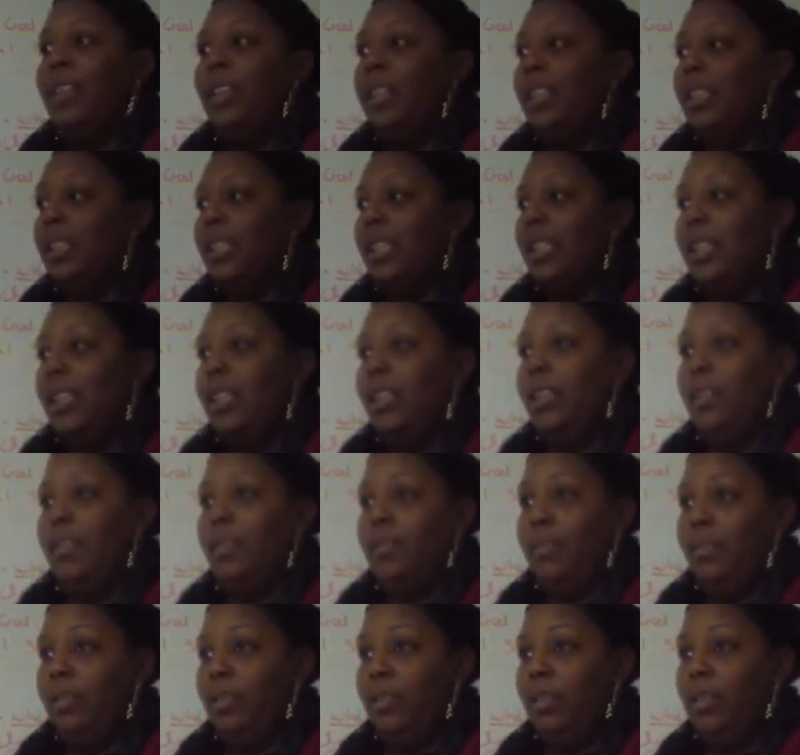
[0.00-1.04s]
and unsaved.
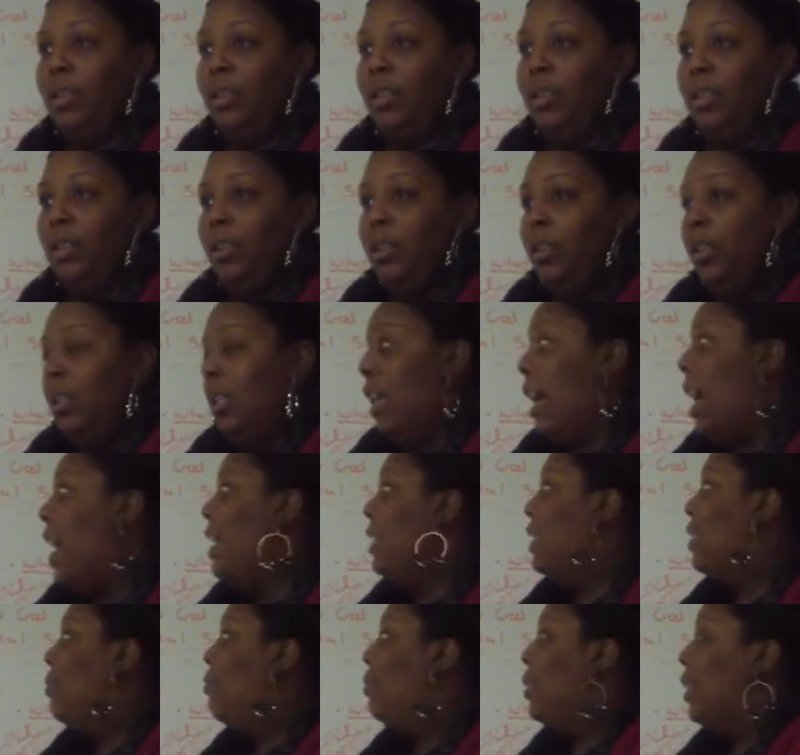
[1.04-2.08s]
There
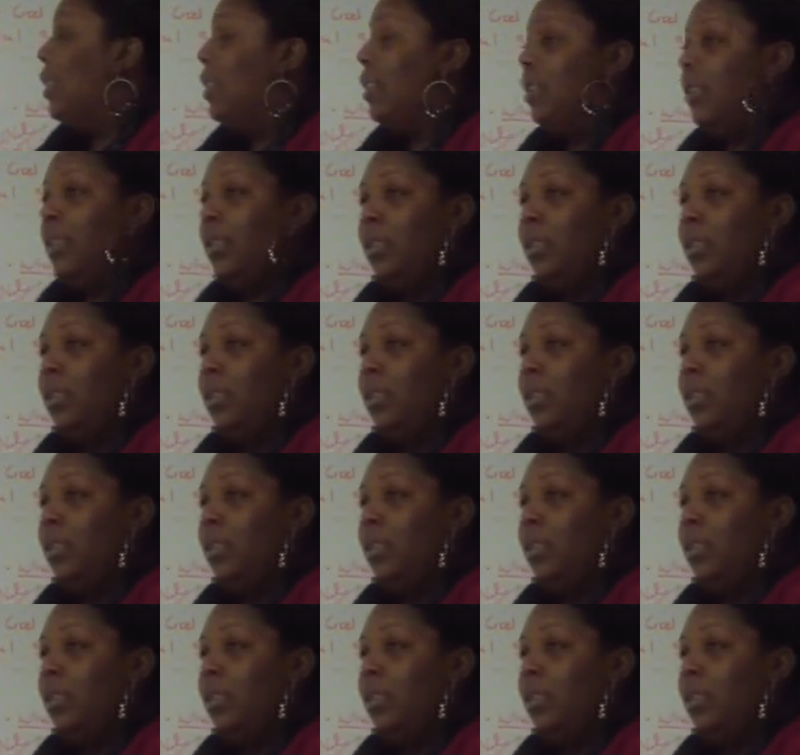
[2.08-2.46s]
has to be.